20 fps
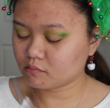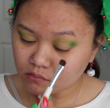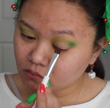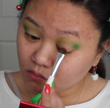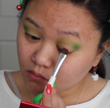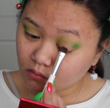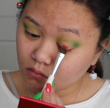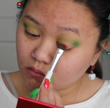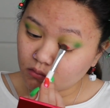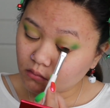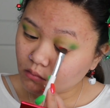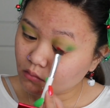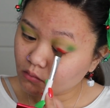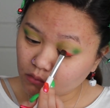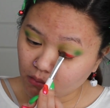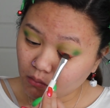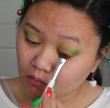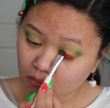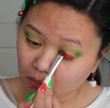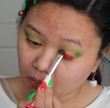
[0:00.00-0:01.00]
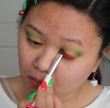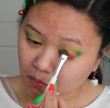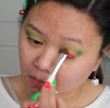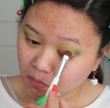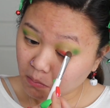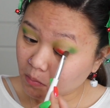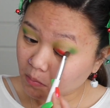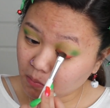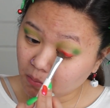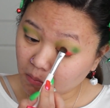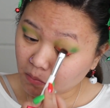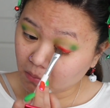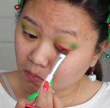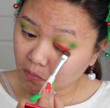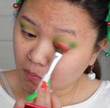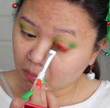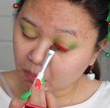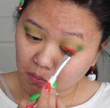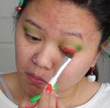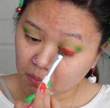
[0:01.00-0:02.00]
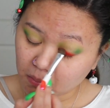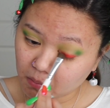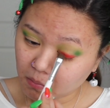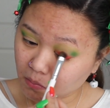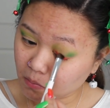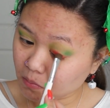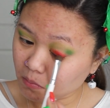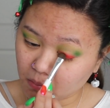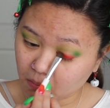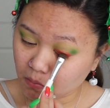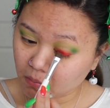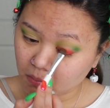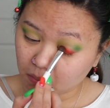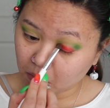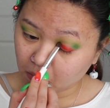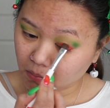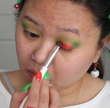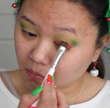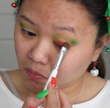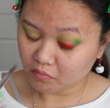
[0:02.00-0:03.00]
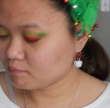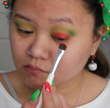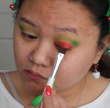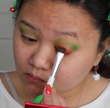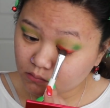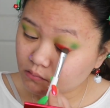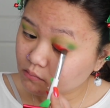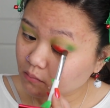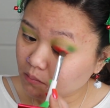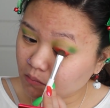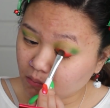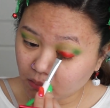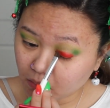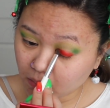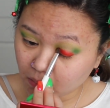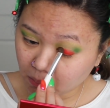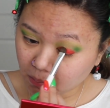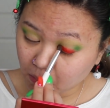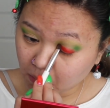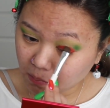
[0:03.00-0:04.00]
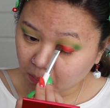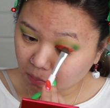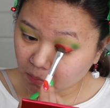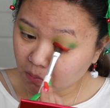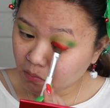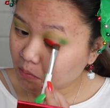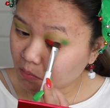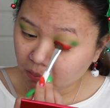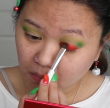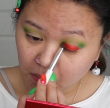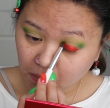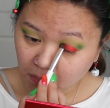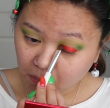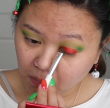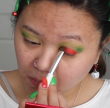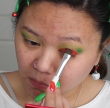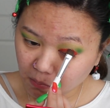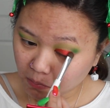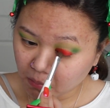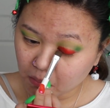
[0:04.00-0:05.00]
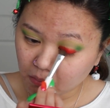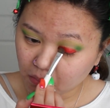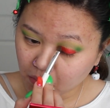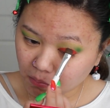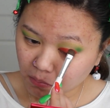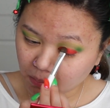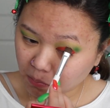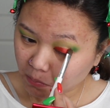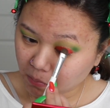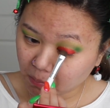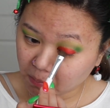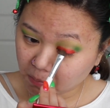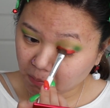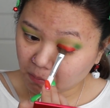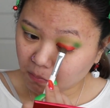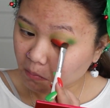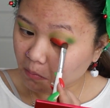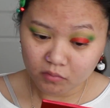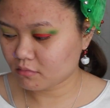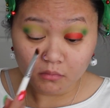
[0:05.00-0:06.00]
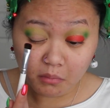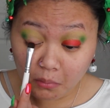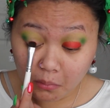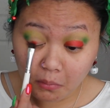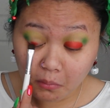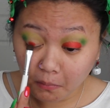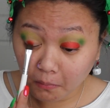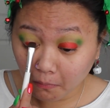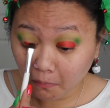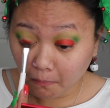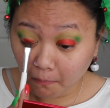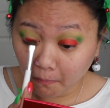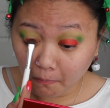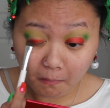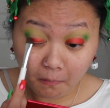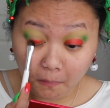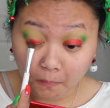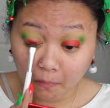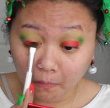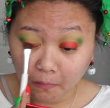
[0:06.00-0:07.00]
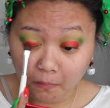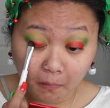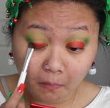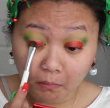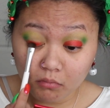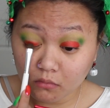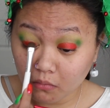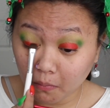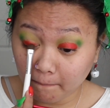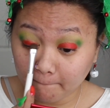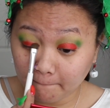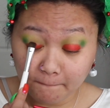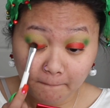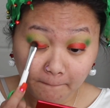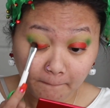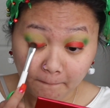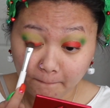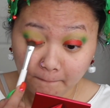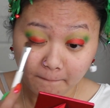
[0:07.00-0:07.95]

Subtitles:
that's what it's called. Photo Focus Smashbox Primer Water? Whatever that's called. Primer Water. I'm going to use that, and I'm going to make